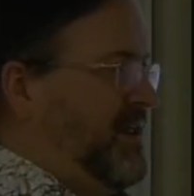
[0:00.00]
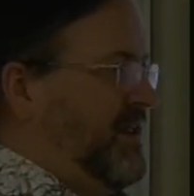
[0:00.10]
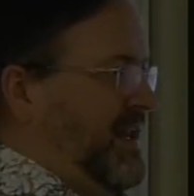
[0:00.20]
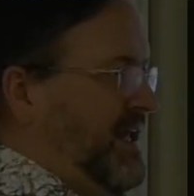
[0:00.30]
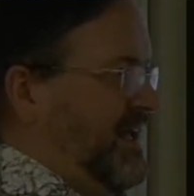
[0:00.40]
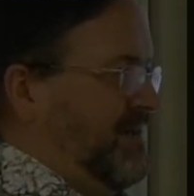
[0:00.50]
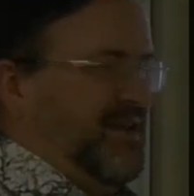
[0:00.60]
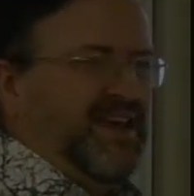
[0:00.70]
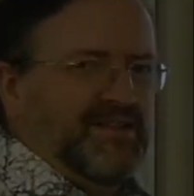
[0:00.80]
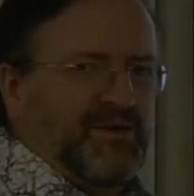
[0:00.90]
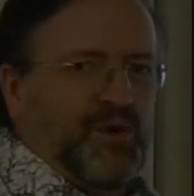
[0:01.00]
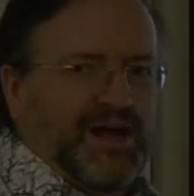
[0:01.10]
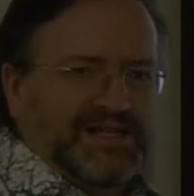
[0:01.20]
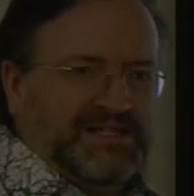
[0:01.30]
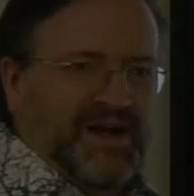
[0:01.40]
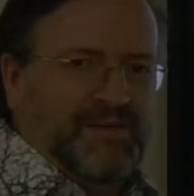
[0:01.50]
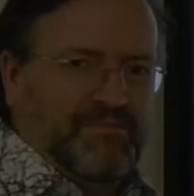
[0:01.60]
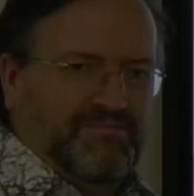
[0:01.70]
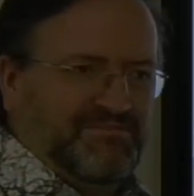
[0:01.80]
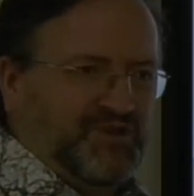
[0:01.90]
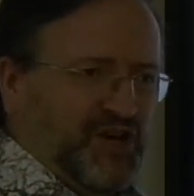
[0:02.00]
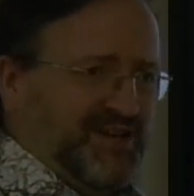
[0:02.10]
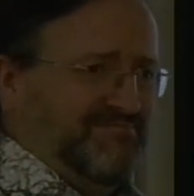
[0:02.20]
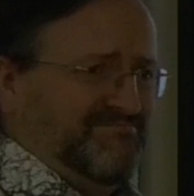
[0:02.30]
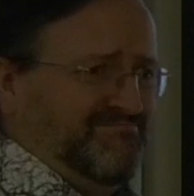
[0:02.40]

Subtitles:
ability. Either one is not good.